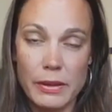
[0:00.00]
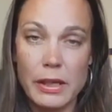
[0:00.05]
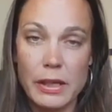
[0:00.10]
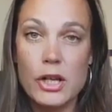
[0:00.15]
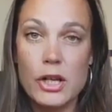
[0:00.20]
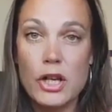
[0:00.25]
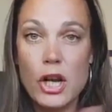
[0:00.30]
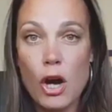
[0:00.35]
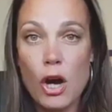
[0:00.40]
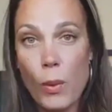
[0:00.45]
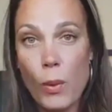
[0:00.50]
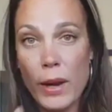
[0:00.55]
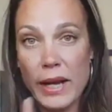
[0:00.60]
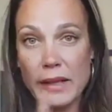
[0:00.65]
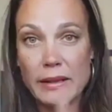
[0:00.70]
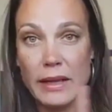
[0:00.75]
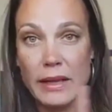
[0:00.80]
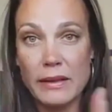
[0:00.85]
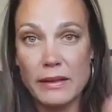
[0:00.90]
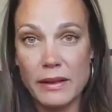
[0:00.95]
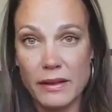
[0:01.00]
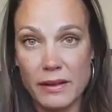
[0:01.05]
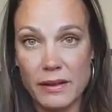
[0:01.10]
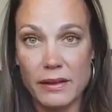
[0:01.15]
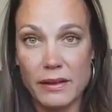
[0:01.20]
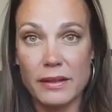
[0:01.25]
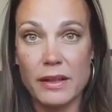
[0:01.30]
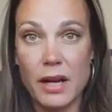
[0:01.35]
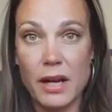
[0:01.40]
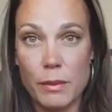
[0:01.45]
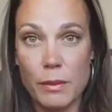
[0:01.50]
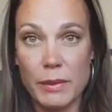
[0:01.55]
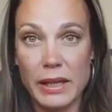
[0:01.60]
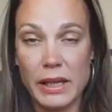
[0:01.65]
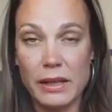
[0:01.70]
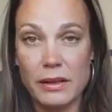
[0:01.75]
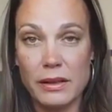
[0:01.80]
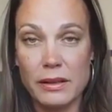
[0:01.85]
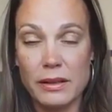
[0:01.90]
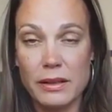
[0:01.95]
knowing that this is
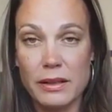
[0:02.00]
coming